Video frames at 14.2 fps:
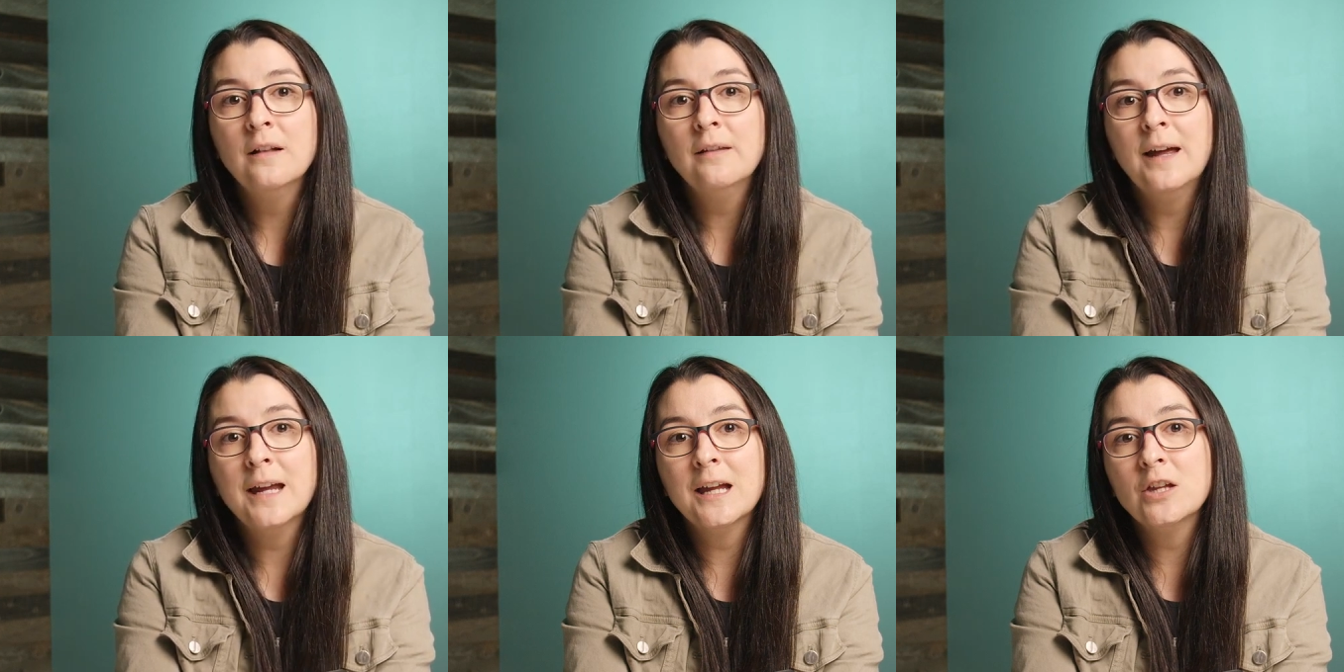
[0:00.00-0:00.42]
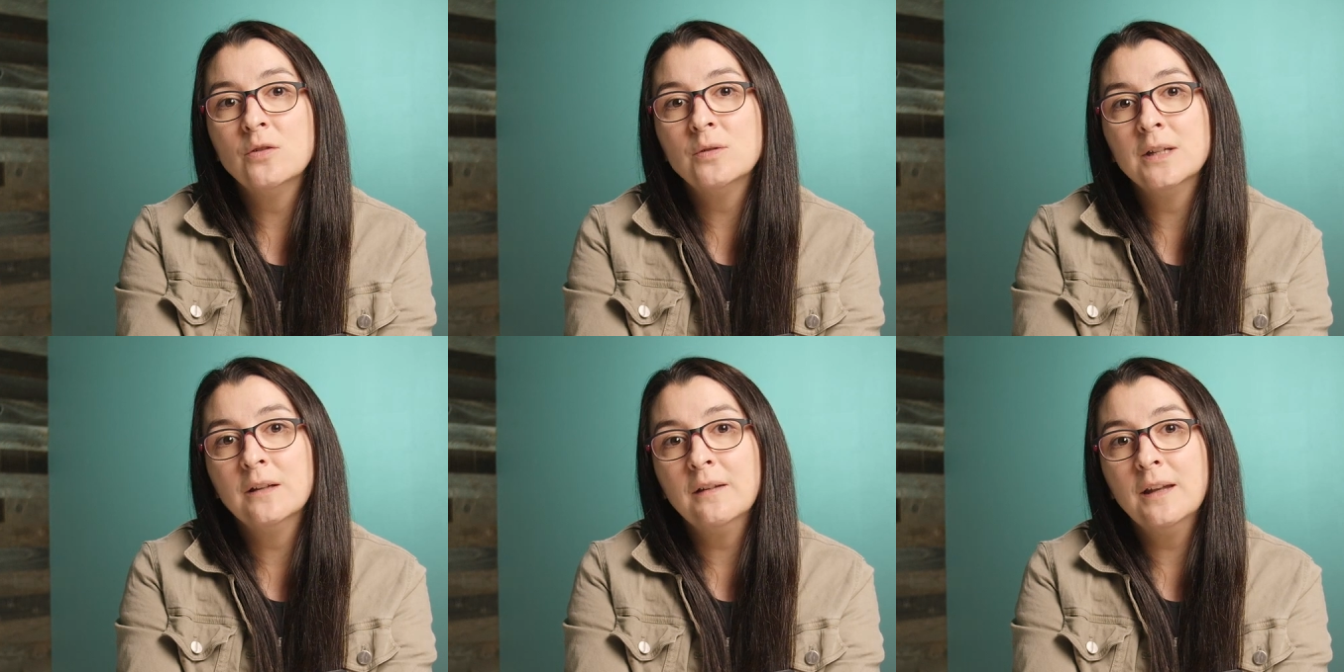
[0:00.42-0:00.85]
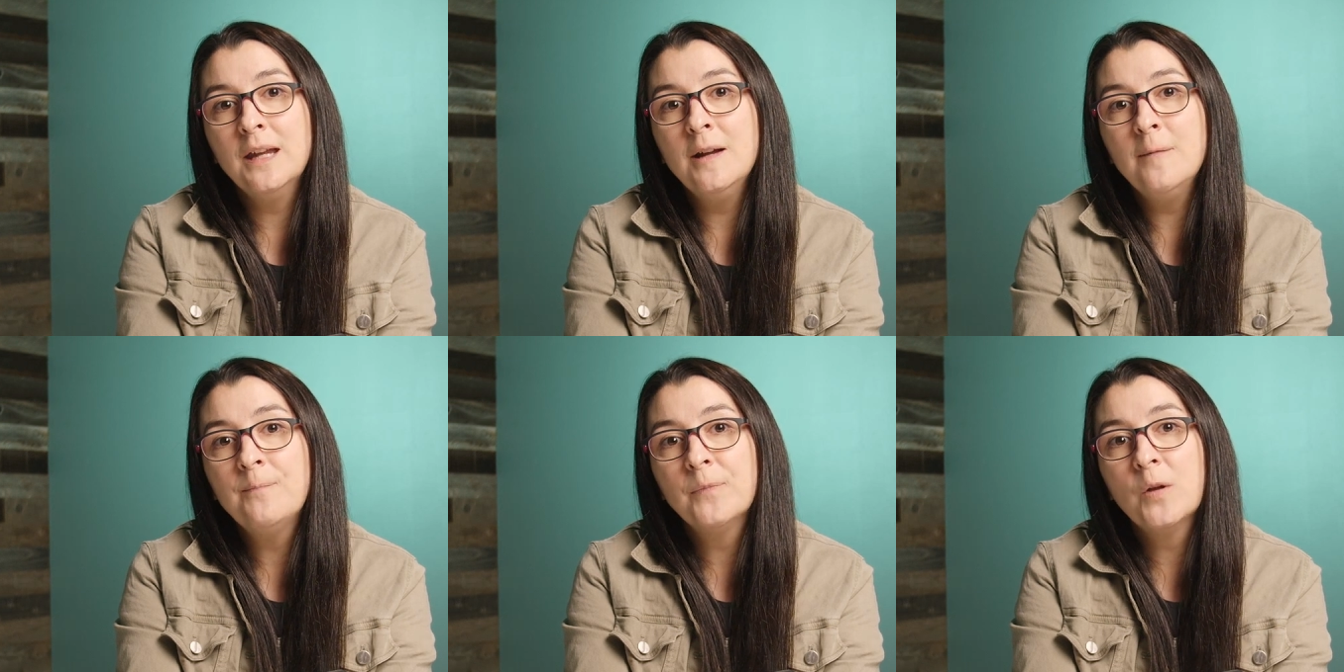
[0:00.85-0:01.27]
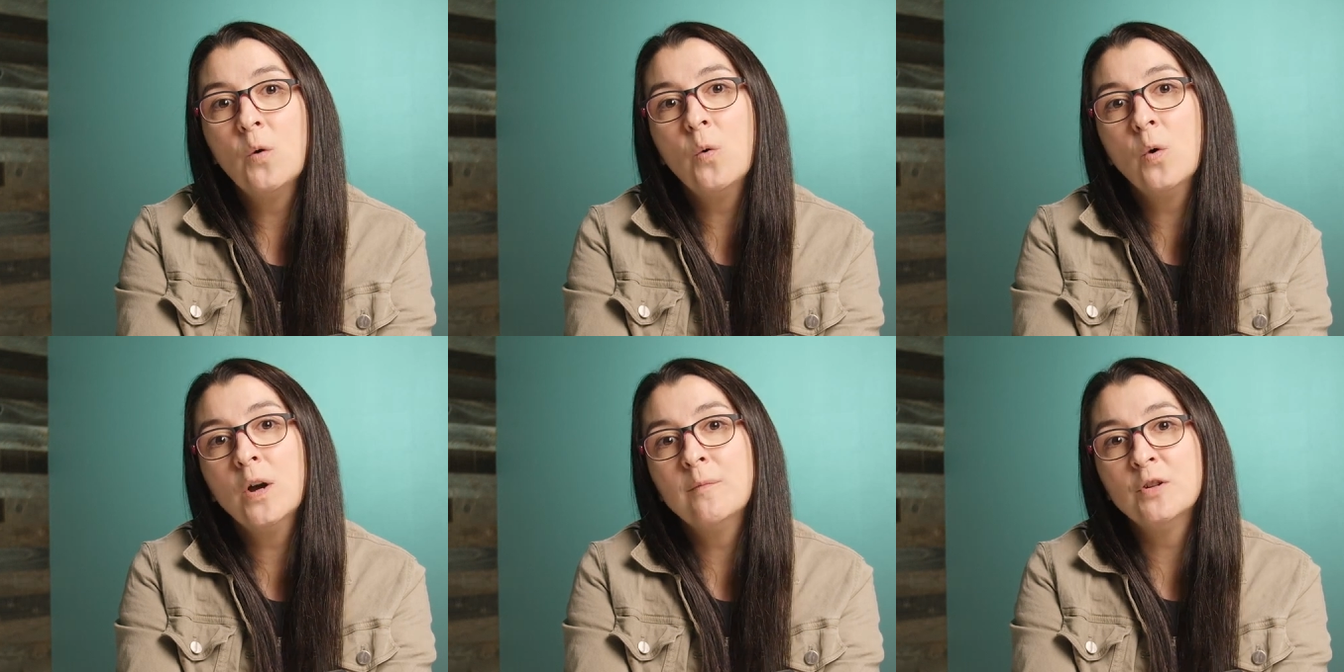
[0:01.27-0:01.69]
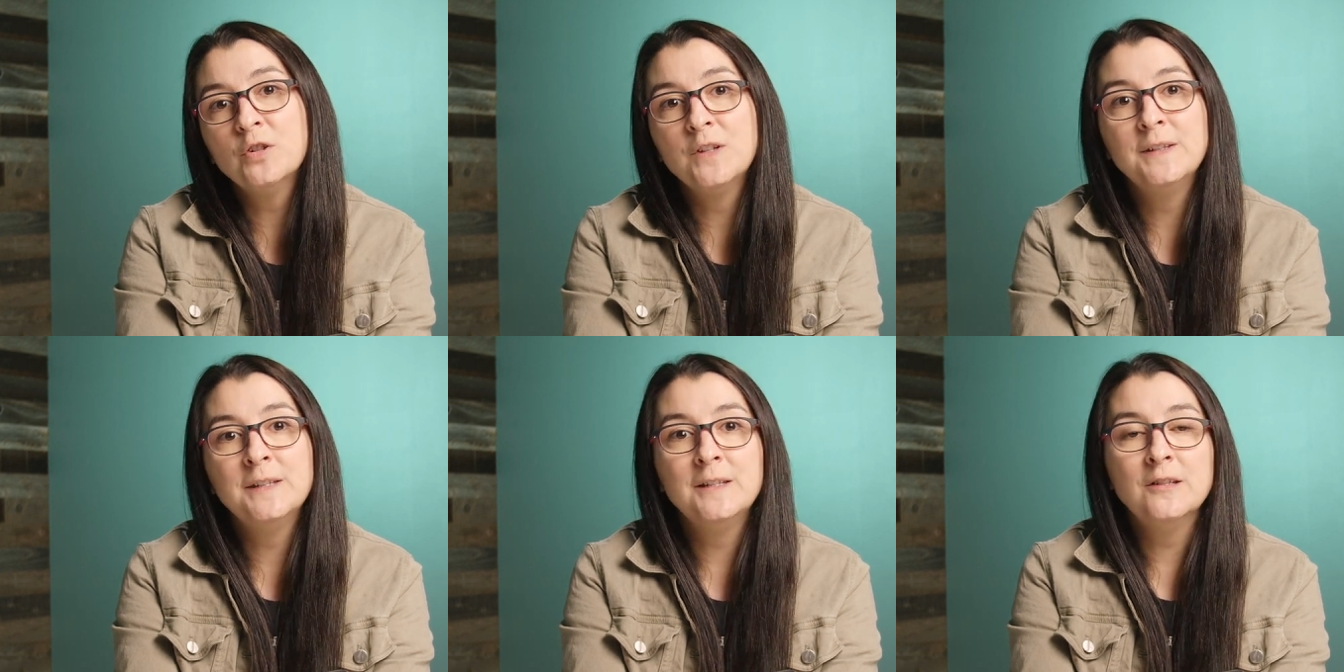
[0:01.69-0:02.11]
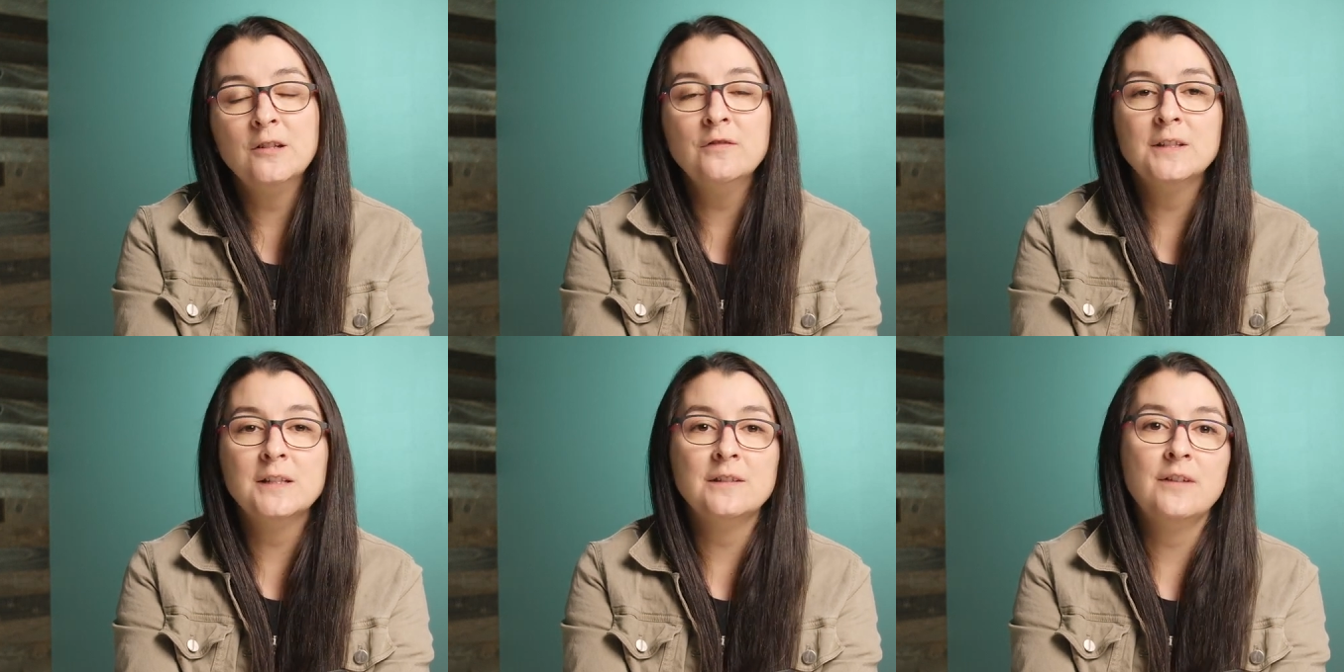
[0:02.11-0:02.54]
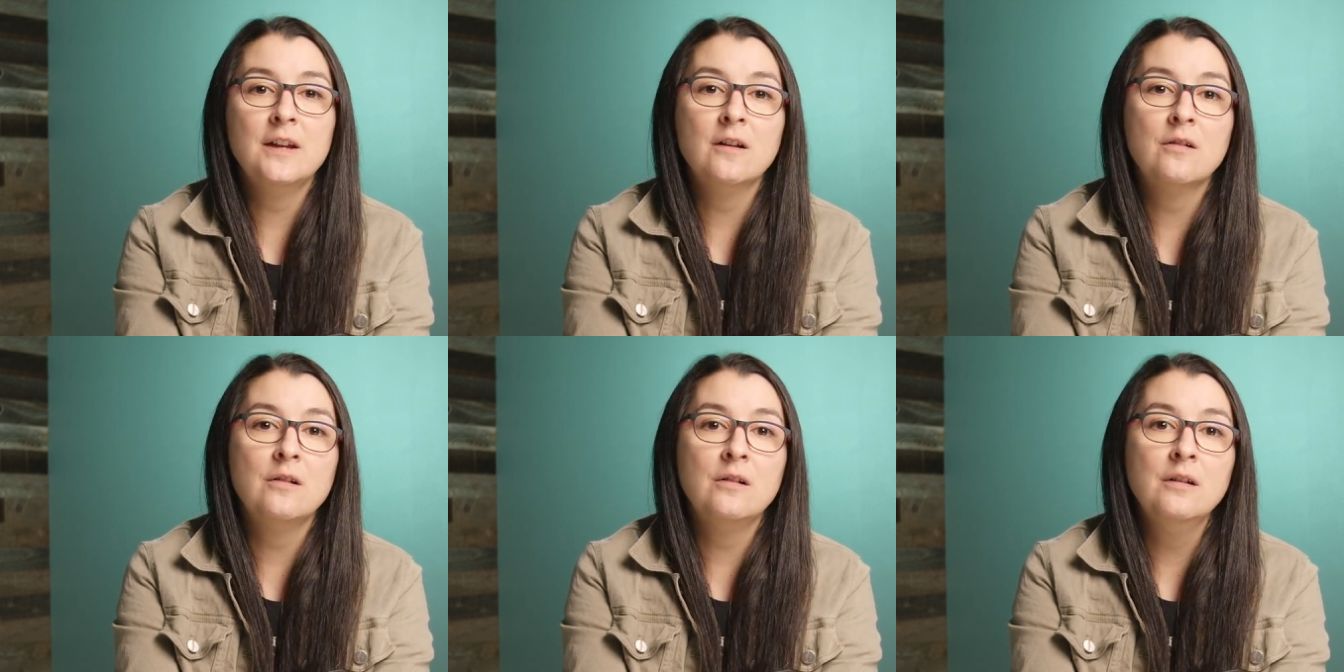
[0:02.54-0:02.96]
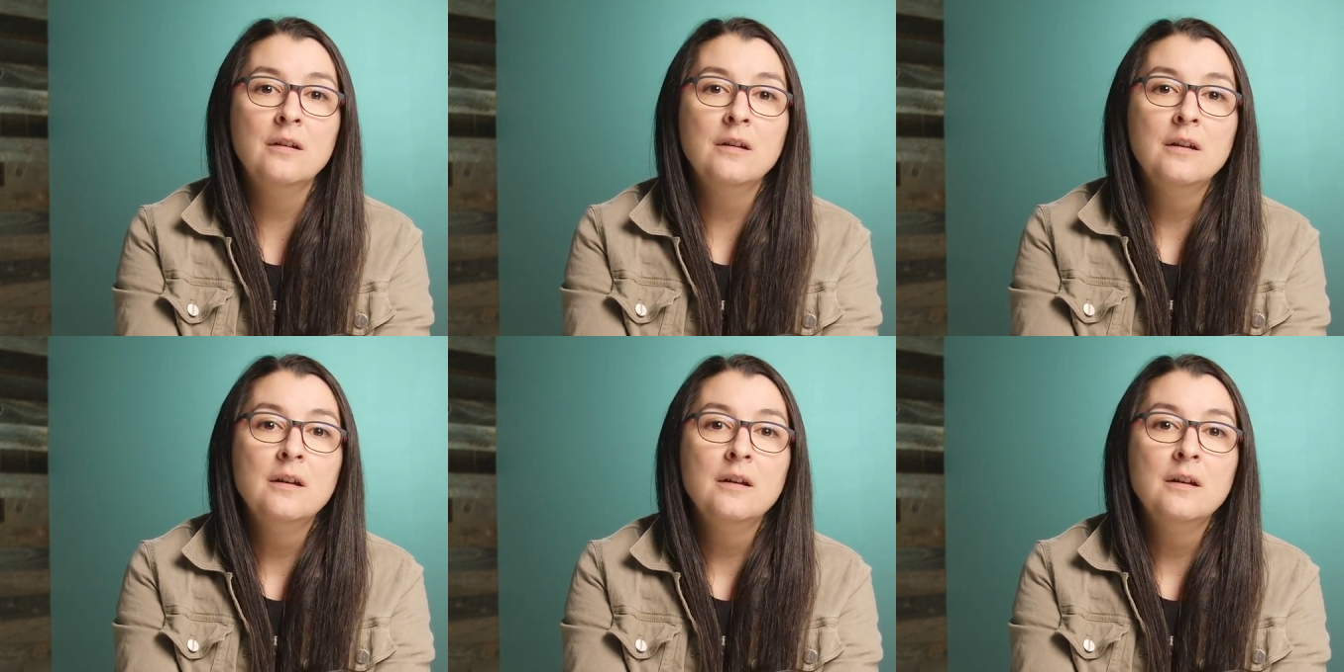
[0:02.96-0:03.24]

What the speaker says: like a utility or emergency services vehicle.